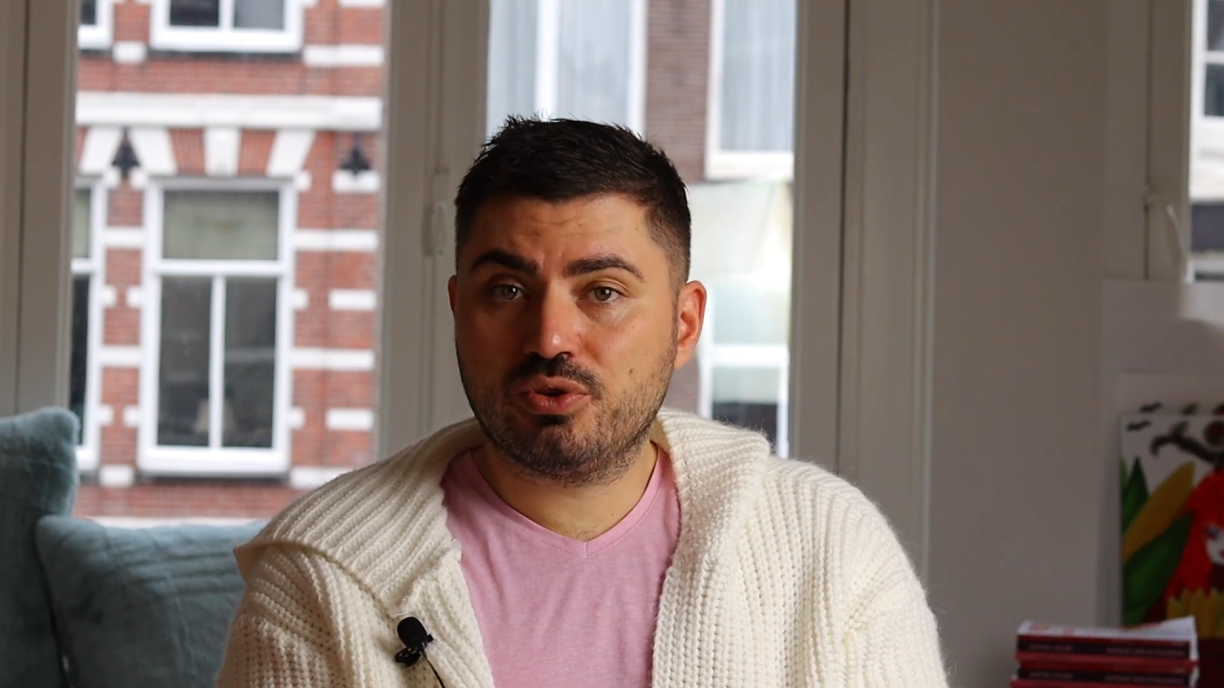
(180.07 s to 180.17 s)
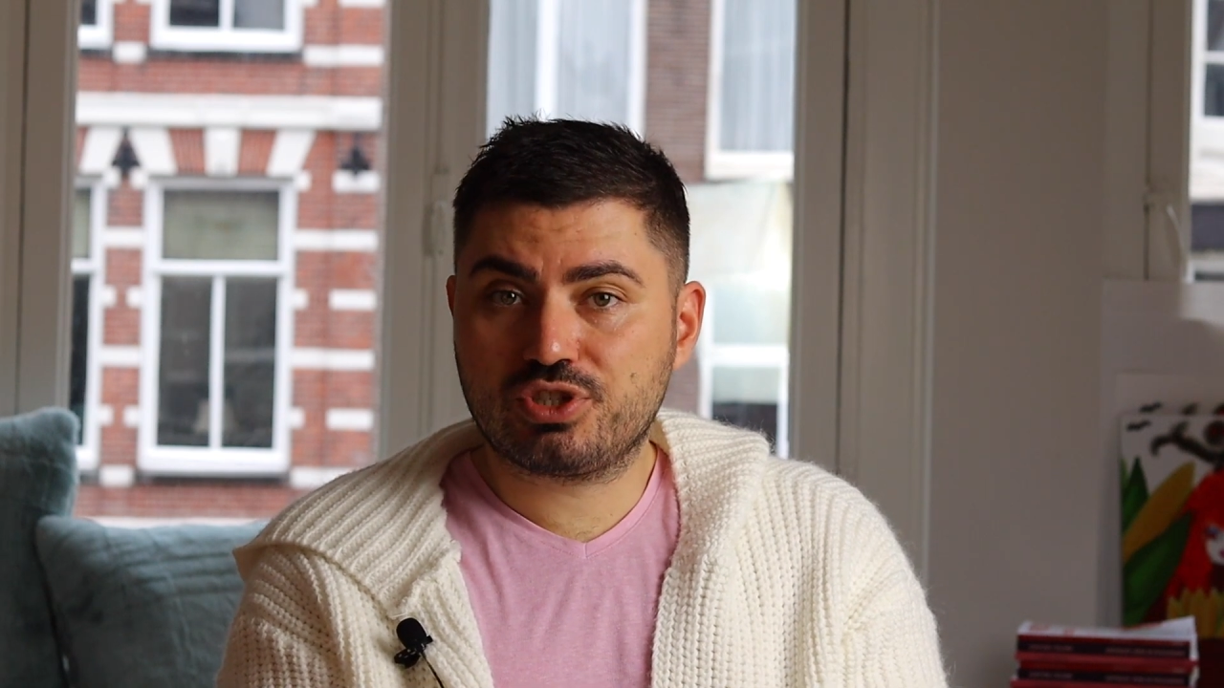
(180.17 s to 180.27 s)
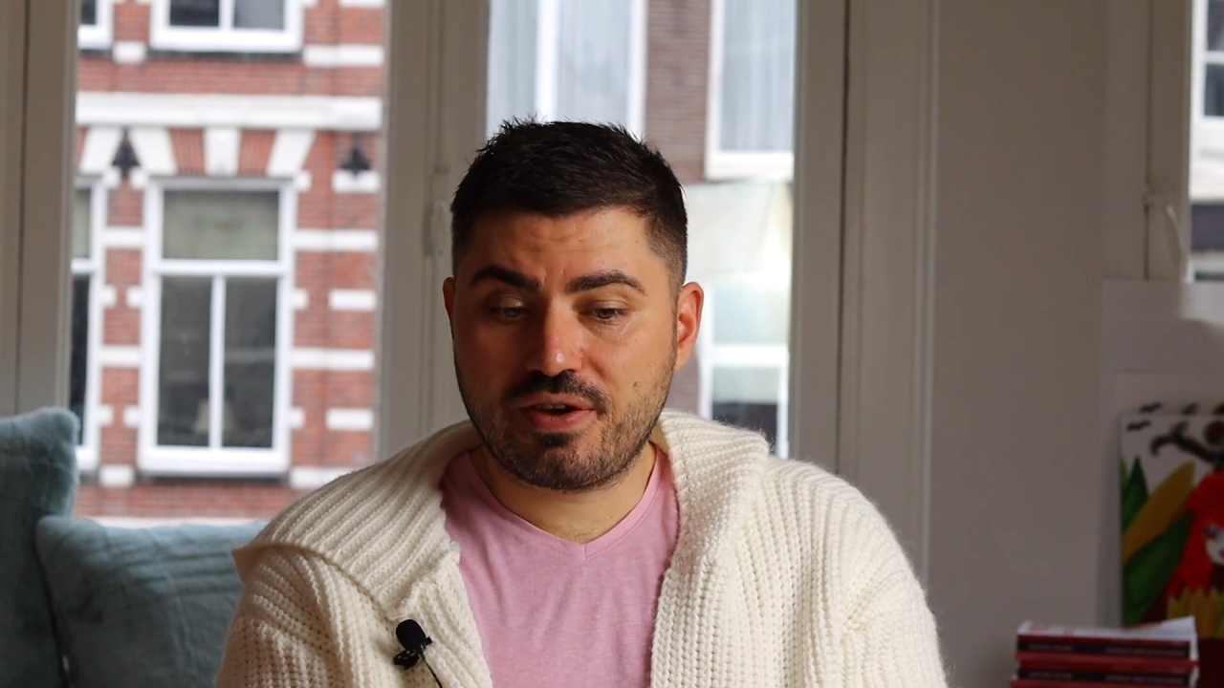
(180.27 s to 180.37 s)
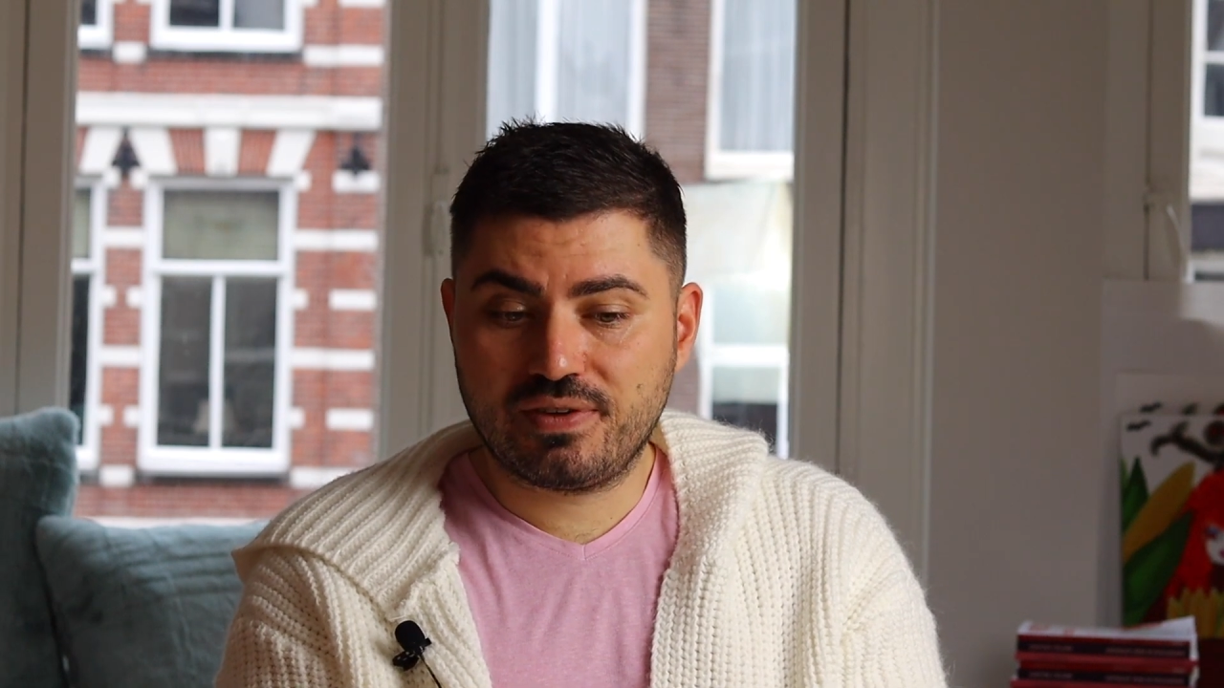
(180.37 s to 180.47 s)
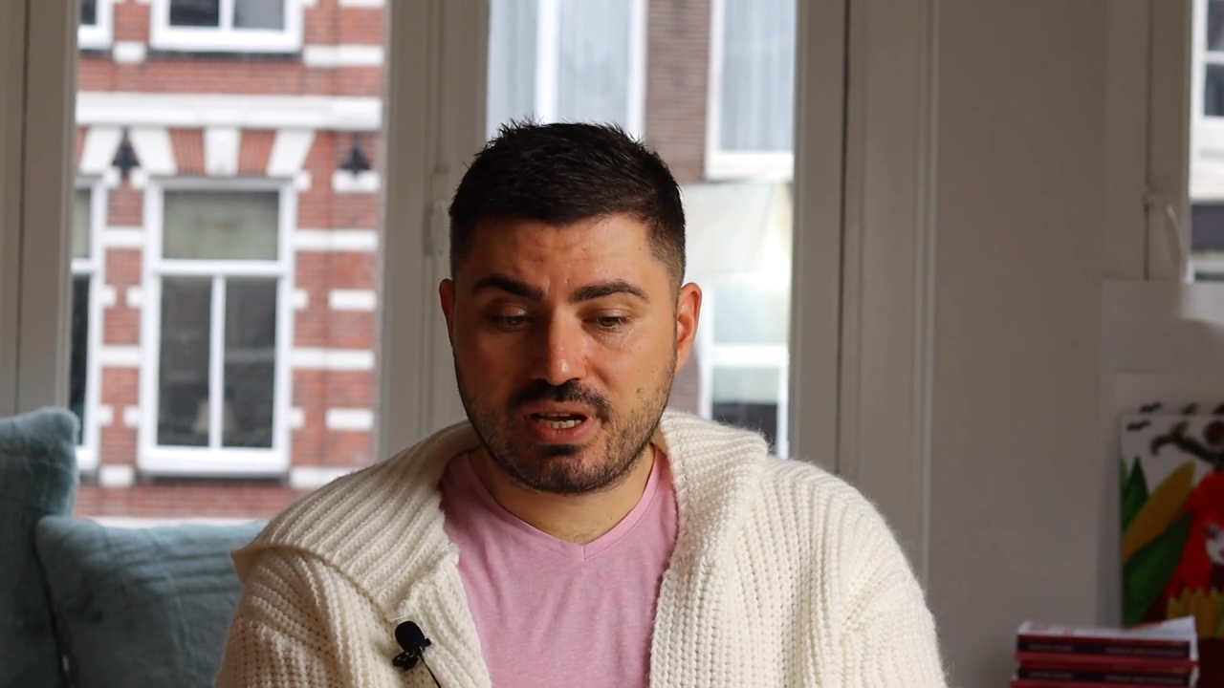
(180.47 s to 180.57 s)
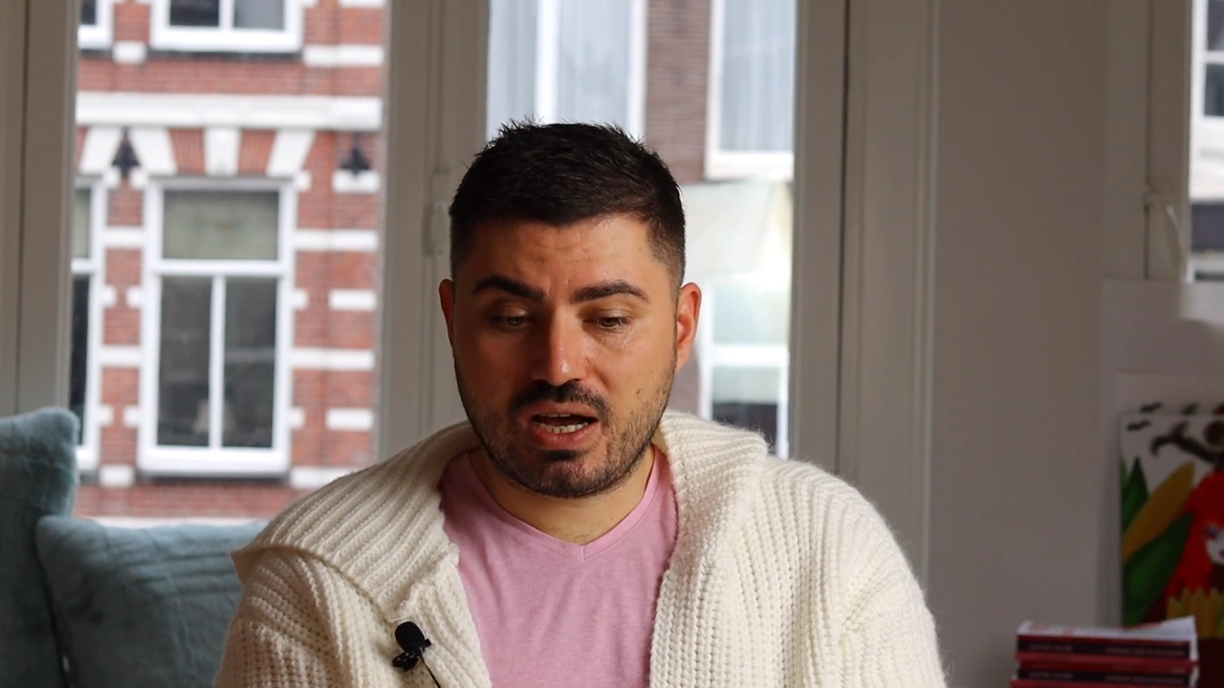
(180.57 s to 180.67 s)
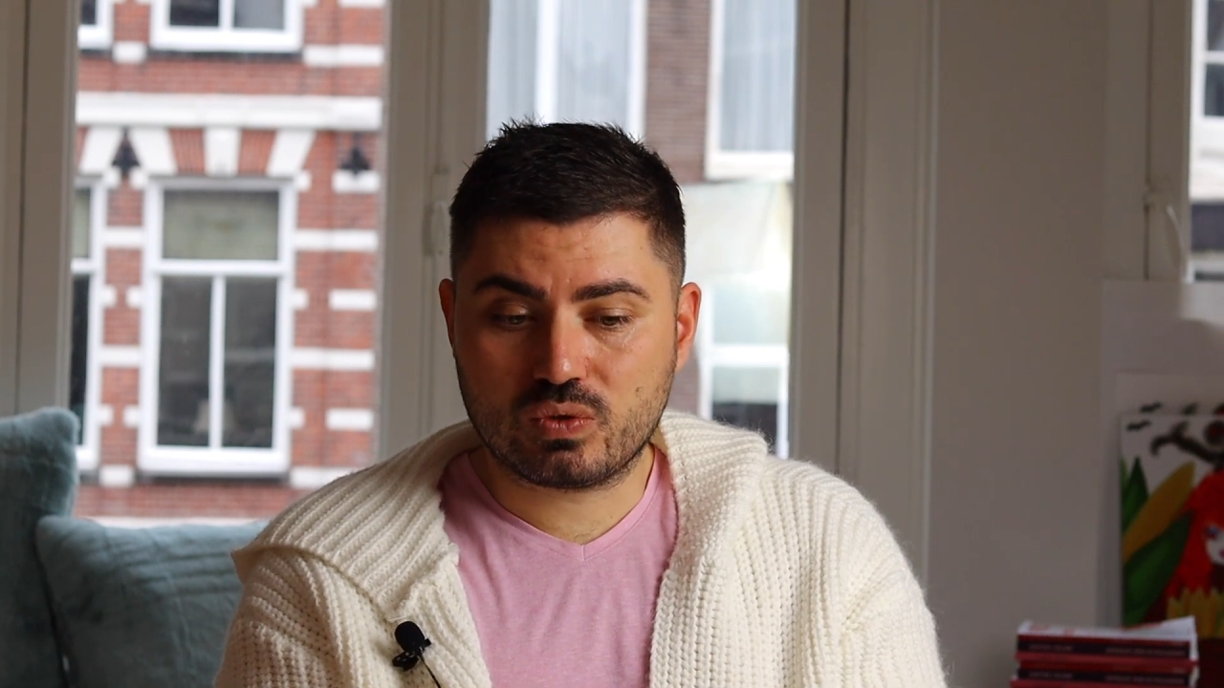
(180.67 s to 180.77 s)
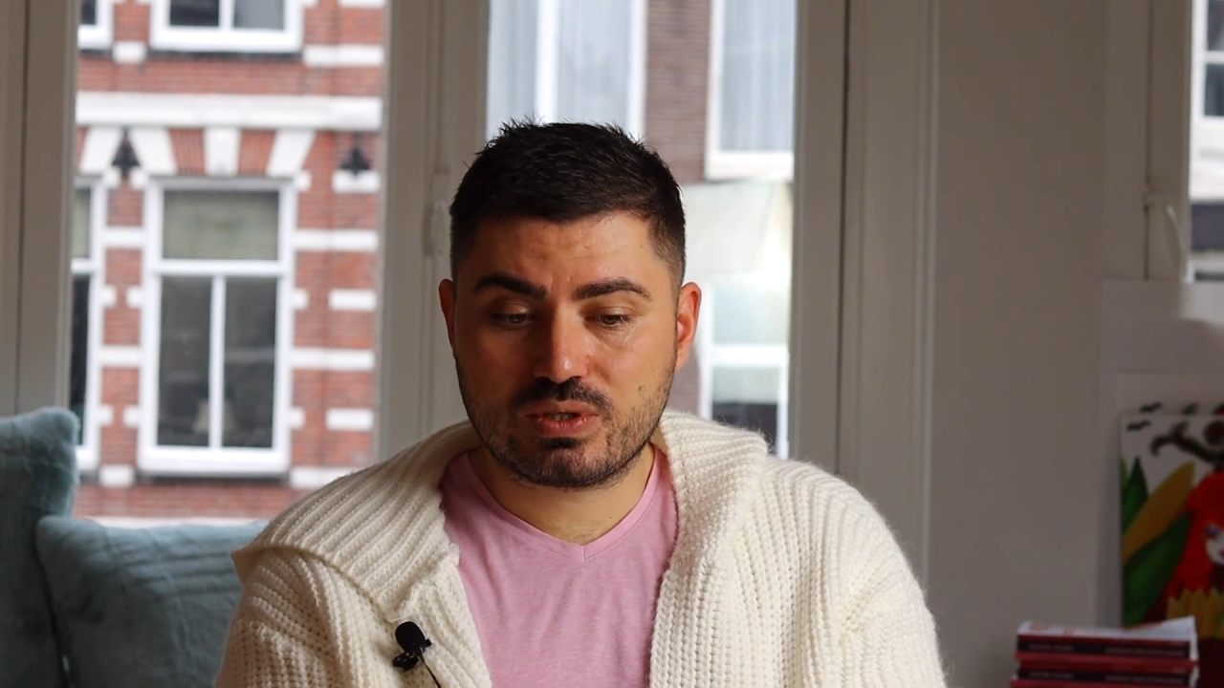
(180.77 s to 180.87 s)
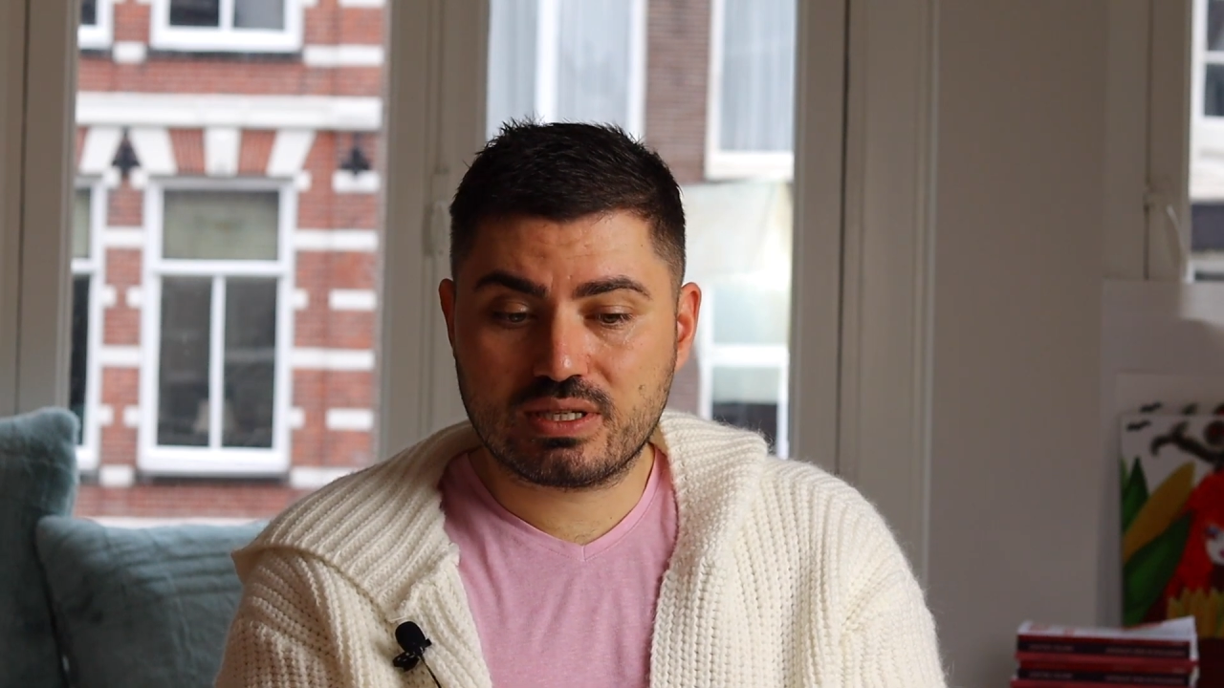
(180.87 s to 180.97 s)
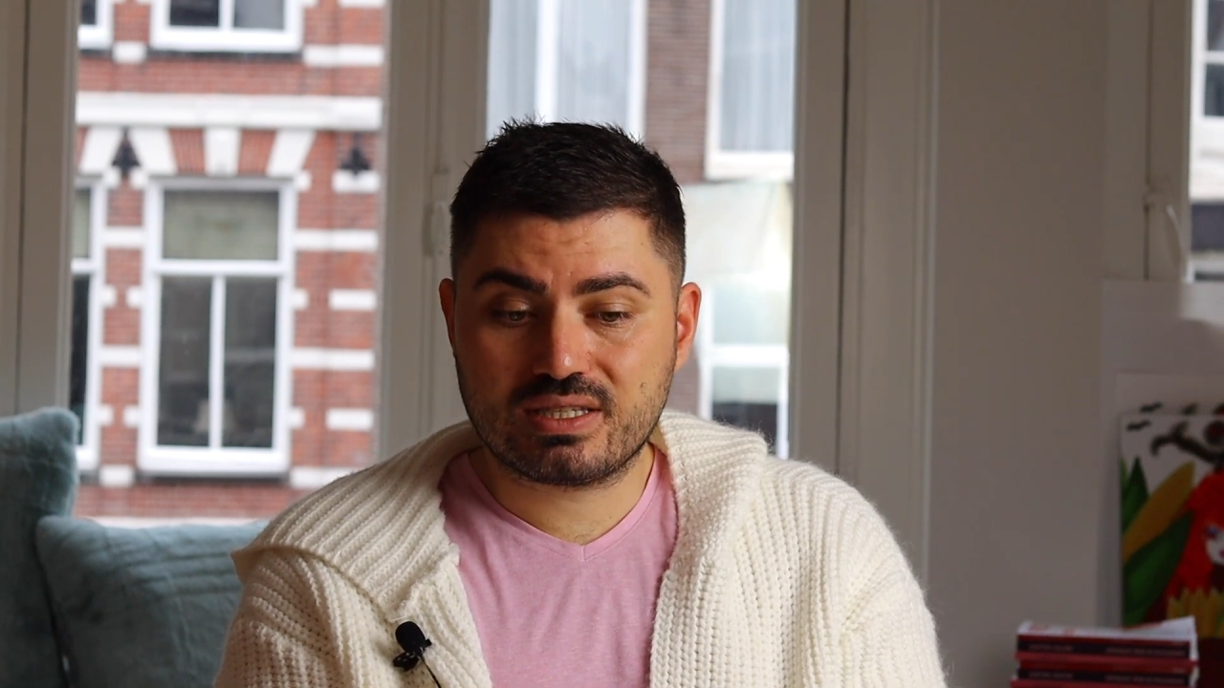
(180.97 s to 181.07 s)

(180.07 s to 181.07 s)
your seventh house,